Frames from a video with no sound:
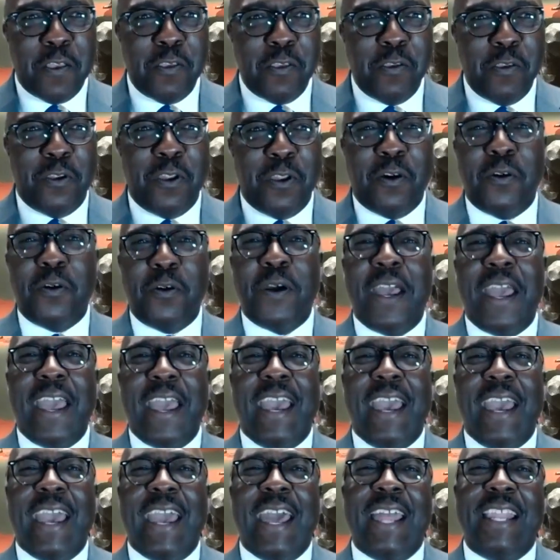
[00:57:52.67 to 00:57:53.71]

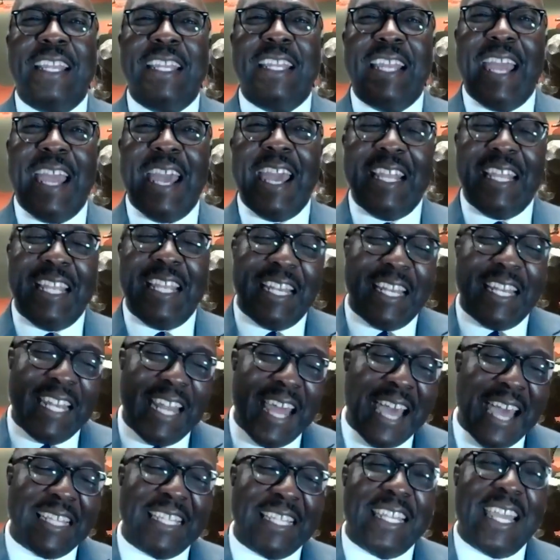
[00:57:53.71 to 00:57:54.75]
And he
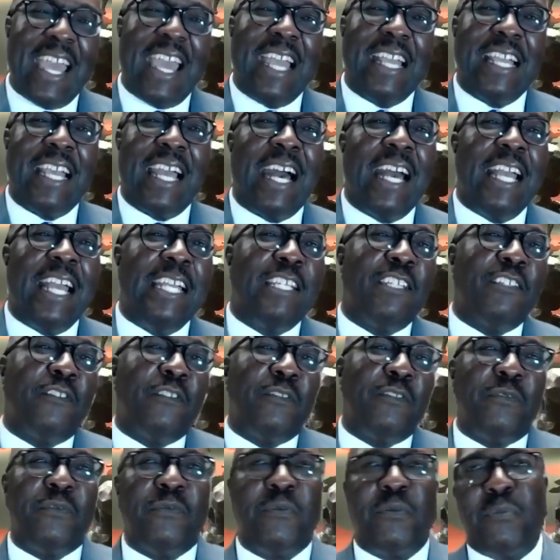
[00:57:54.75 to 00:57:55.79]
let that kind
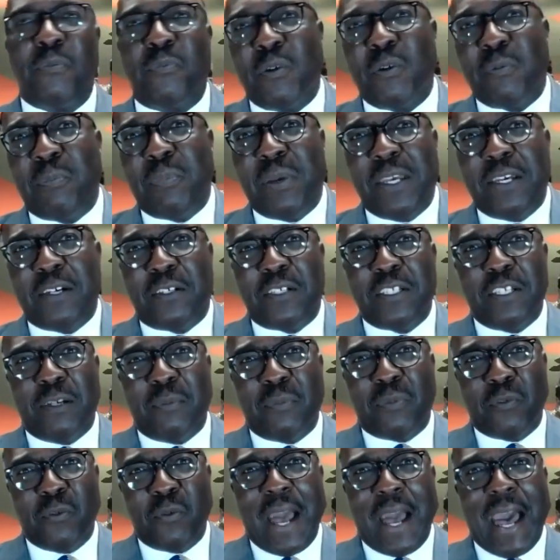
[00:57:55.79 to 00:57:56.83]
of propel
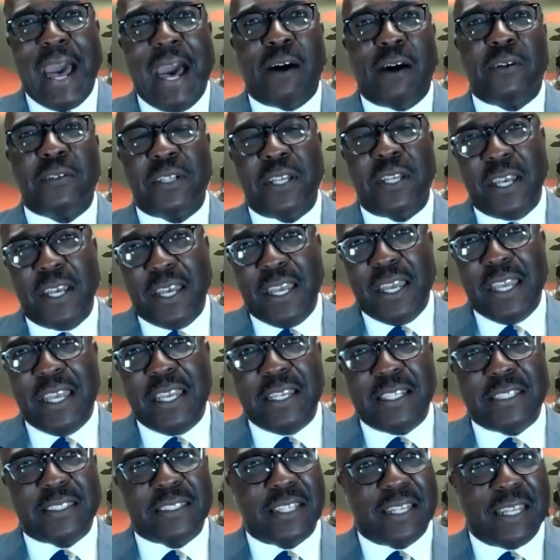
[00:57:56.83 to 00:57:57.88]
him throughout
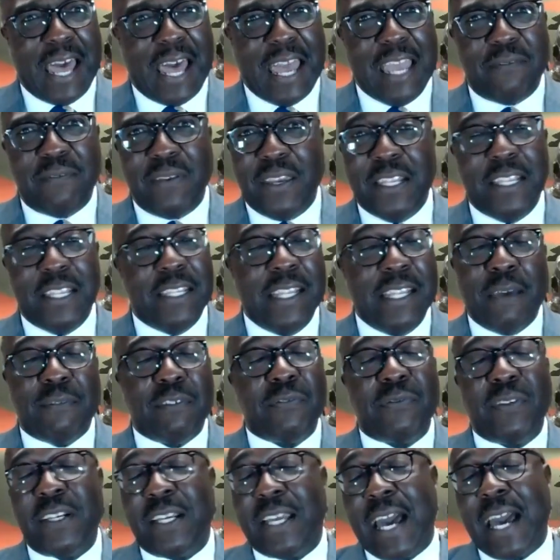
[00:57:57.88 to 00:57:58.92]
his life, and he
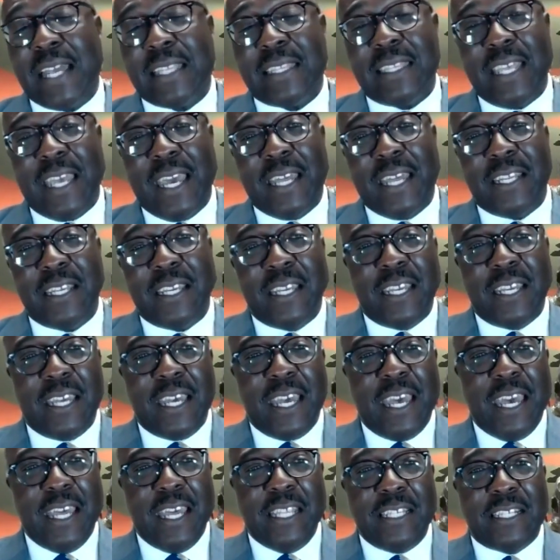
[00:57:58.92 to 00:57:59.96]
never forgot that,
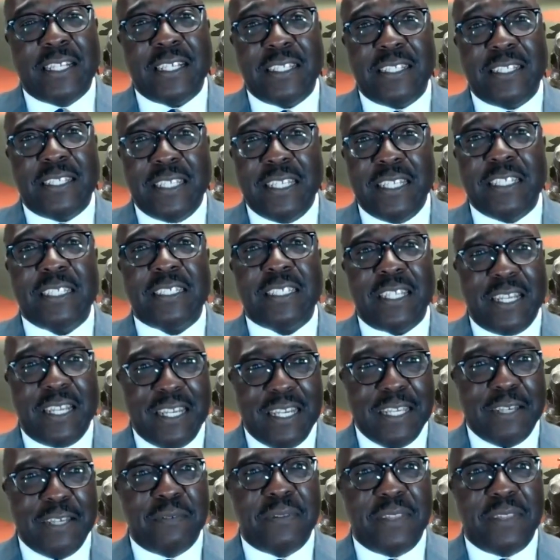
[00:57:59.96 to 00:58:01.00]
and he continued to
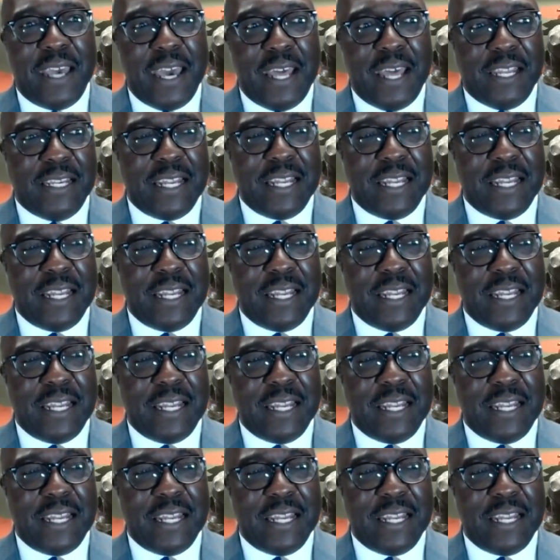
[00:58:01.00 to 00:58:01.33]
live that.